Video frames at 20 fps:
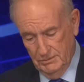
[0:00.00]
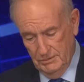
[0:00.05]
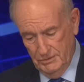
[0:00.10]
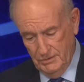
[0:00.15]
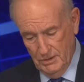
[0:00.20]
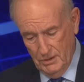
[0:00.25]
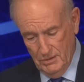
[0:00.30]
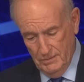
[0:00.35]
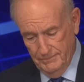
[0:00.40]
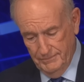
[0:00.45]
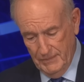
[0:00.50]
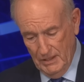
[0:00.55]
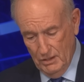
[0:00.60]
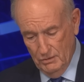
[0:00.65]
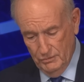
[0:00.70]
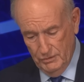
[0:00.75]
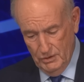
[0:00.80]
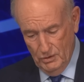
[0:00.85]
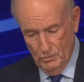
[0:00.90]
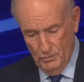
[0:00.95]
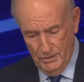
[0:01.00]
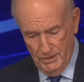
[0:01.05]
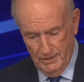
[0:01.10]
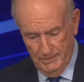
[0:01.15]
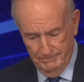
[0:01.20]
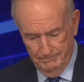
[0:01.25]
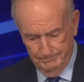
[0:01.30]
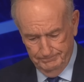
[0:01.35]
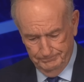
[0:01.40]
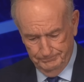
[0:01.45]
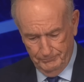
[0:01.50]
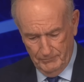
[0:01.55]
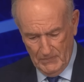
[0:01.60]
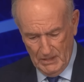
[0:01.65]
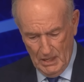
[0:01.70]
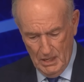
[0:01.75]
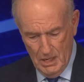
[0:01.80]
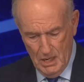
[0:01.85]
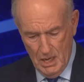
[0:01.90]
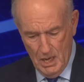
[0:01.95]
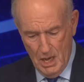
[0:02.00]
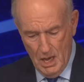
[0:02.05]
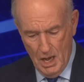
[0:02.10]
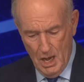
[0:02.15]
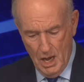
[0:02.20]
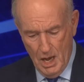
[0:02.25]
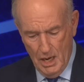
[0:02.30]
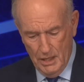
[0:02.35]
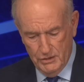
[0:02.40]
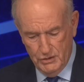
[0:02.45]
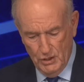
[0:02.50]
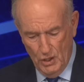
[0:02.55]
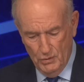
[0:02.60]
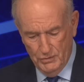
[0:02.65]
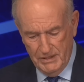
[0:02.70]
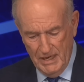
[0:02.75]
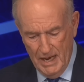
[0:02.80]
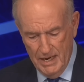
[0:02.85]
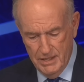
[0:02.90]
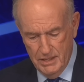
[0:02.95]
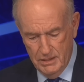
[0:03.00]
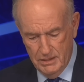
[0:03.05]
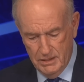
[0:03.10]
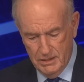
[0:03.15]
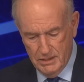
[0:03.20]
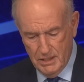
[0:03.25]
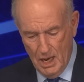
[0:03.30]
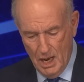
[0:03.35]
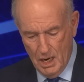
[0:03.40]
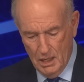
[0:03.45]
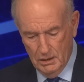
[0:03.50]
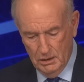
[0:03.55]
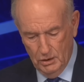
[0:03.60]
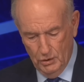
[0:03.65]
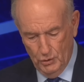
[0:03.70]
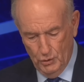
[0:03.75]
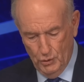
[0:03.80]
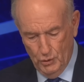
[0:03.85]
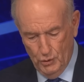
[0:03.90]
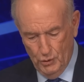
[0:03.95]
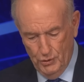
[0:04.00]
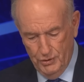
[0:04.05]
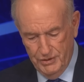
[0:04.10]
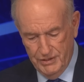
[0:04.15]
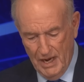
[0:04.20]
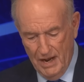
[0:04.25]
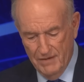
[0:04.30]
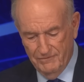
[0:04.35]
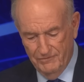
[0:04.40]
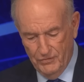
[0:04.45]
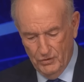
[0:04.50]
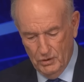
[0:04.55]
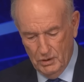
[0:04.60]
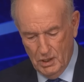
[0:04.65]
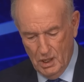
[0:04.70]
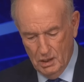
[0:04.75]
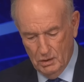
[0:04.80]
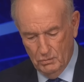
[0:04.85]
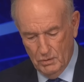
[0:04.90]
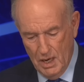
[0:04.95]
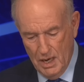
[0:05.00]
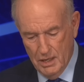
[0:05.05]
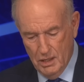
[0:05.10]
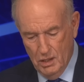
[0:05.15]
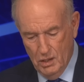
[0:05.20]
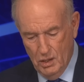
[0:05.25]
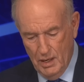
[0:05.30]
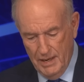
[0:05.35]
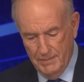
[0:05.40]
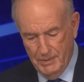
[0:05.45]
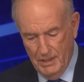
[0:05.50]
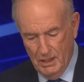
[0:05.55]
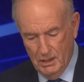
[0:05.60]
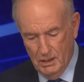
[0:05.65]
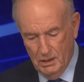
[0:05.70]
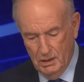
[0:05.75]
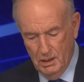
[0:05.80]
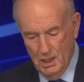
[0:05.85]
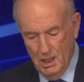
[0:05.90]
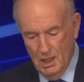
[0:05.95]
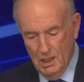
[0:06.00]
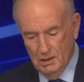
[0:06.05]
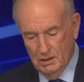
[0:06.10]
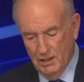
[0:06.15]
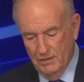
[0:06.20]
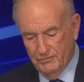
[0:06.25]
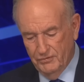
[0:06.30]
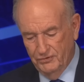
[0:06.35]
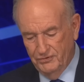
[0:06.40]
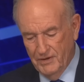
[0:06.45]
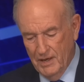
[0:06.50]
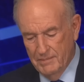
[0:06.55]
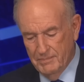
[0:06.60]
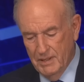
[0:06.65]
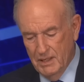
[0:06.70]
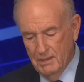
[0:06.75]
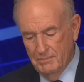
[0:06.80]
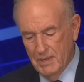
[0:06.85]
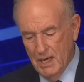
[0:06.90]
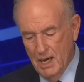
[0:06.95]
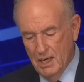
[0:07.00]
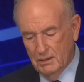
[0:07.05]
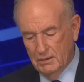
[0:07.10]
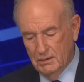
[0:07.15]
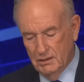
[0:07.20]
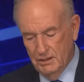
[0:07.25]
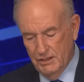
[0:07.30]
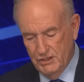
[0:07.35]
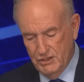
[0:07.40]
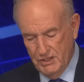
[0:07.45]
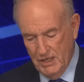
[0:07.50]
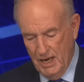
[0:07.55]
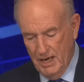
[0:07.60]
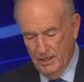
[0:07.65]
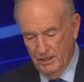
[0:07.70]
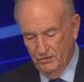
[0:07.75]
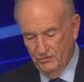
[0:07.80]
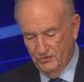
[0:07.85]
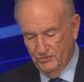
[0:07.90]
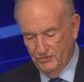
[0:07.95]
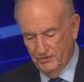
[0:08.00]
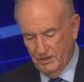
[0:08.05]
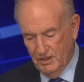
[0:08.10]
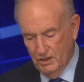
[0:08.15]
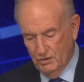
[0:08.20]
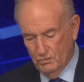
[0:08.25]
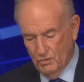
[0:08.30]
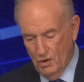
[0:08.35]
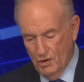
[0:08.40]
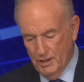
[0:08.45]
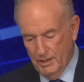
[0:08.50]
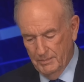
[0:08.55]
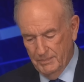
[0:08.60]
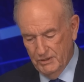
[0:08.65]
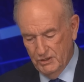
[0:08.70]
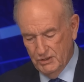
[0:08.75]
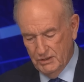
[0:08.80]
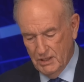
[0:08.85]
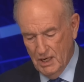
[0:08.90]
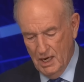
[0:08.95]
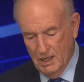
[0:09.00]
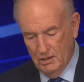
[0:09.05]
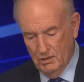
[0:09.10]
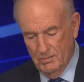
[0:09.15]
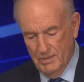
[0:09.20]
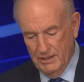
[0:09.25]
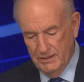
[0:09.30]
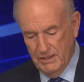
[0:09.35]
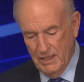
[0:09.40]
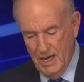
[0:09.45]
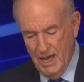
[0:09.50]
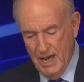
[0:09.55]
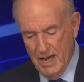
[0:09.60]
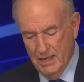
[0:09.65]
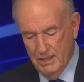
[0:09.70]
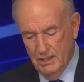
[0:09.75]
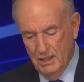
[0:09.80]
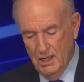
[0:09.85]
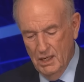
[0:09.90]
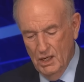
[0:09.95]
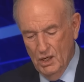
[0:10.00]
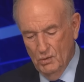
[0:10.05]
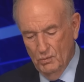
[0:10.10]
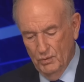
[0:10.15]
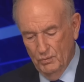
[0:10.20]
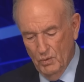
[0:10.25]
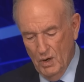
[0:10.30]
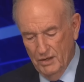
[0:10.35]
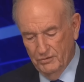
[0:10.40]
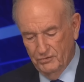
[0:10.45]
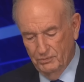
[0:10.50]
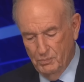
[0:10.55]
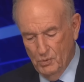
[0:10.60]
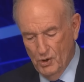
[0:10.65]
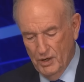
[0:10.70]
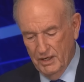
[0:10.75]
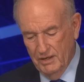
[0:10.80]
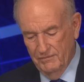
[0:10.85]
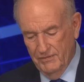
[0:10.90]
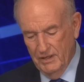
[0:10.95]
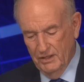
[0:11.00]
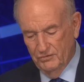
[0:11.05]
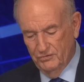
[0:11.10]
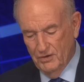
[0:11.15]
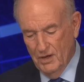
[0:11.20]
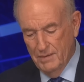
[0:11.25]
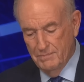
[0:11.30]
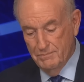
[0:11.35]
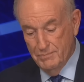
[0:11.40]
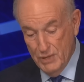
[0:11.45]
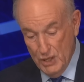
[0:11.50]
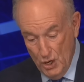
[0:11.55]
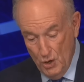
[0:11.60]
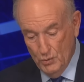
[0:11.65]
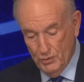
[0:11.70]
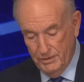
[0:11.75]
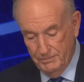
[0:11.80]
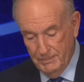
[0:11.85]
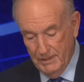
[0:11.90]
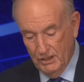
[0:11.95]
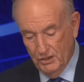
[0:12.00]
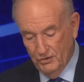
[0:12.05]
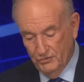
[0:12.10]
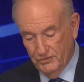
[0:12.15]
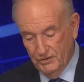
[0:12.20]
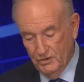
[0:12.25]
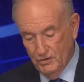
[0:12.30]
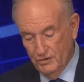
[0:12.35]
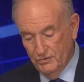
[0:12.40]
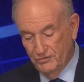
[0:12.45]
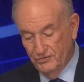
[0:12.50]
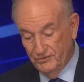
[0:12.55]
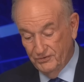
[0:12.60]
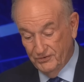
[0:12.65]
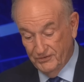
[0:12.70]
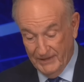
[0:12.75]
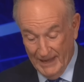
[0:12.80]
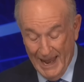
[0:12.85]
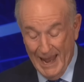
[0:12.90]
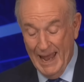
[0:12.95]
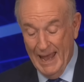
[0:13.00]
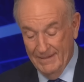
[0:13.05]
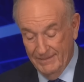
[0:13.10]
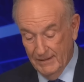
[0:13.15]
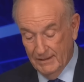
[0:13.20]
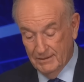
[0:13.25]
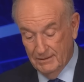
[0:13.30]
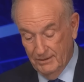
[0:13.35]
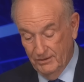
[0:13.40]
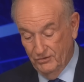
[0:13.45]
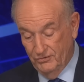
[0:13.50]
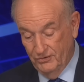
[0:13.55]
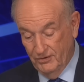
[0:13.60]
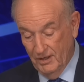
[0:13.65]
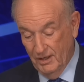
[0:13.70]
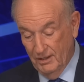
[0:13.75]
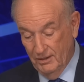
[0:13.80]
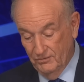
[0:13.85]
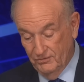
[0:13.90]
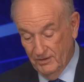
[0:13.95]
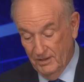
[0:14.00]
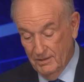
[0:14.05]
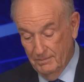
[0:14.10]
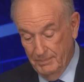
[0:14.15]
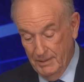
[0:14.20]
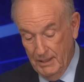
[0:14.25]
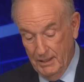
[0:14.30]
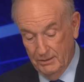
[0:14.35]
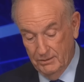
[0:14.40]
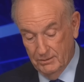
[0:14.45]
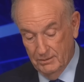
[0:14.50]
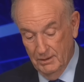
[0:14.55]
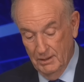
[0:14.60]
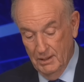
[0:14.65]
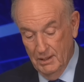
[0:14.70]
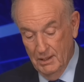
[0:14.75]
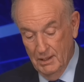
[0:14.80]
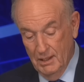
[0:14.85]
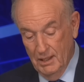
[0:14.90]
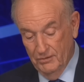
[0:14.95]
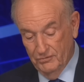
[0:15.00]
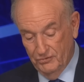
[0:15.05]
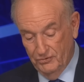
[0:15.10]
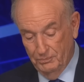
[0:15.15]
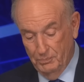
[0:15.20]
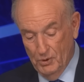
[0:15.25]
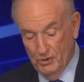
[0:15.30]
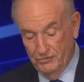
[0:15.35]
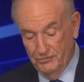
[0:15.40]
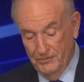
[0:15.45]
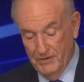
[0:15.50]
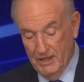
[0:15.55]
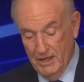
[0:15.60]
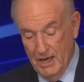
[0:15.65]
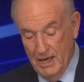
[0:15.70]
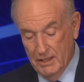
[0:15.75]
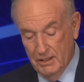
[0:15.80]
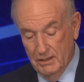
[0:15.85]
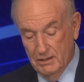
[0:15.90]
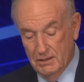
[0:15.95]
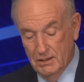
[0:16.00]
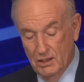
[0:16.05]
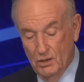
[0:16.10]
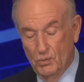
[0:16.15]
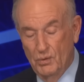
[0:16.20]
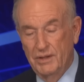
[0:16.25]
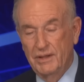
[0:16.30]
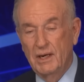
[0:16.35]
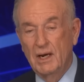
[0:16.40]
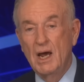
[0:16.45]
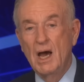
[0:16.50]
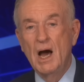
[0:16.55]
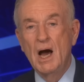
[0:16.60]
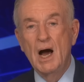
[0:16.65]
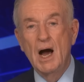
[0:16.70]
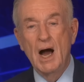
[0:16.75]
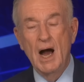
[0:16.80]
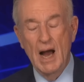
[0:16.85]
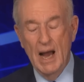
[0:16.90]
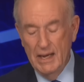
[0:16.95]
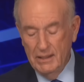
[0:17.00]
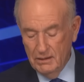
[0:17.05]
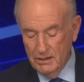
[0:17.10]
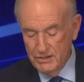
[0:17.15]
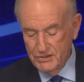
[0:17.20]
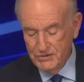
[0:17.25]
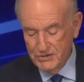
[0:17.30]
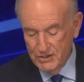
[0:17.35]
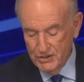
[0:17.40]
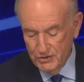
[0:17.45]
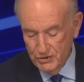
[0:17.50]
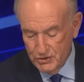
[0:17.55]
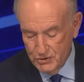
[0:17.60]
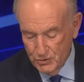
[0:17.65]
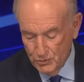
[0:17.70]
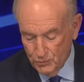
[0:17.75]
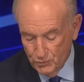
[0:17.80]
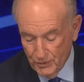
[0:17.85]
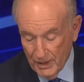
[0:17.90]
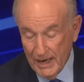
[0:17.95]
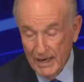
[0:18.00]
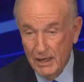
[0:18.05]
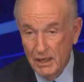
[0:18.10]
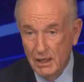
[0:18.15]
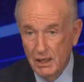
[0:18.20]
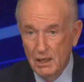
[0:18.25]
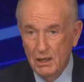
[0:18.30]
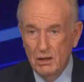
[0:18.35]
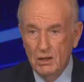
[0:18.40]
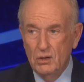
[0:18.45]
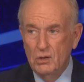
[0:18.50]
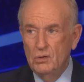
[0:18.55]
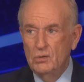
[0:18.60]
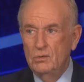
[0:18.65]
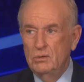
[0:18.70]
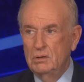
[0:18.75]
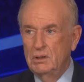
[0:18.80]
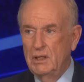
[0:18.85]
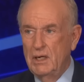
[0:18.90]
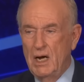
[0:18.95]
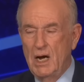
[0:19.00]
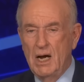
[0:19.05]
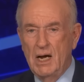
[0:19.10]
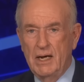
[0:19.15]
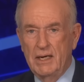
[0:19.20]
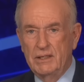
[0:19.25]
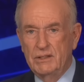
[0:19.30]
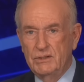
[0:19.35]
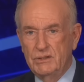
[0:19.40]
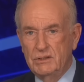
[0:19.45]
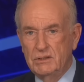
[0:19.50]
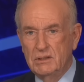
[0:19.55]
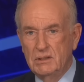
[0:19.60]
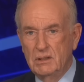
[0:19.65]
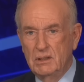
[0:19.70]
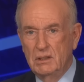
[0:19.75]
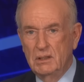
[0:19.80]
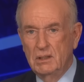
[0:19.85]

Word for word: So they don't deal with it. Uh, Joe Tentler, Denver, Colorado. Hey, Bill, love to say a minute about cliches. As a kid growing up in Chicago, my dad would watch sporting events on mute because he couldn't stand the cliches and the banter as a sports fan, how do you deal with it? I listen to radio guys.